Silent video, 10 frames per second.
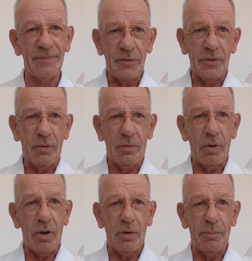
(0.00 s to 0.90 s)
So
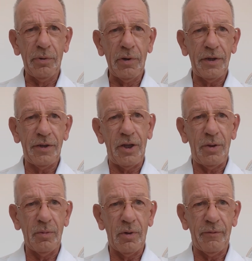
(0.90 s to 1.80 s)
our pulling
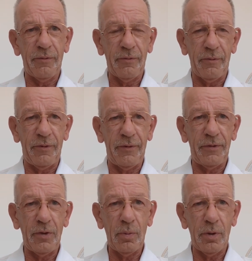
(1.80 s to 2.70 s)
team of
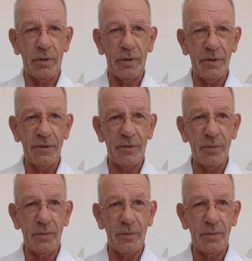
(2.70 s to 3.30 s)
50 workers